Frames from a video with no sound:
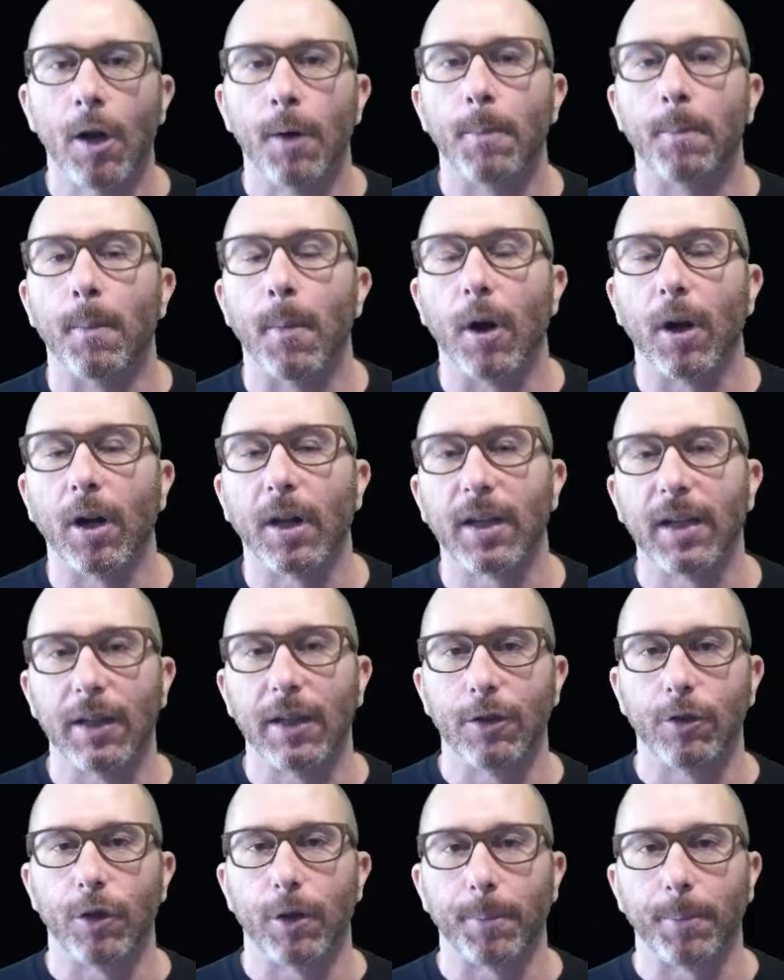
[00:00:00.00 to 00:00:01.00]

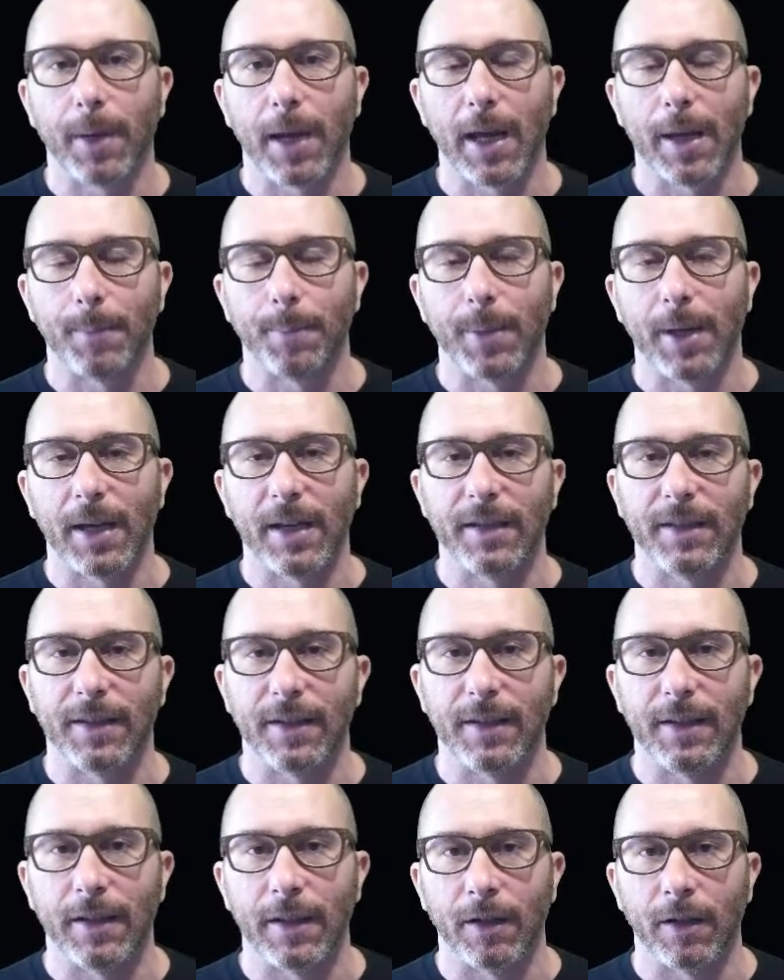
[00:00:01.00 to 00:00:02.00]
marketing drip campaigns
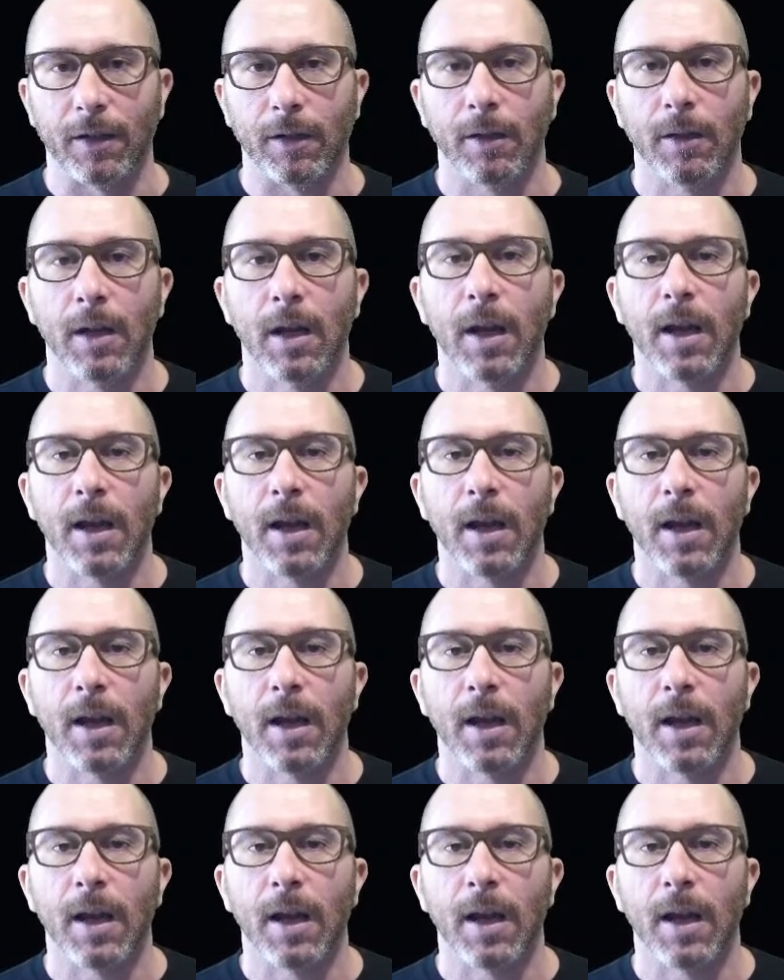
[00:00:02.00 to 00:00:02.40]
in here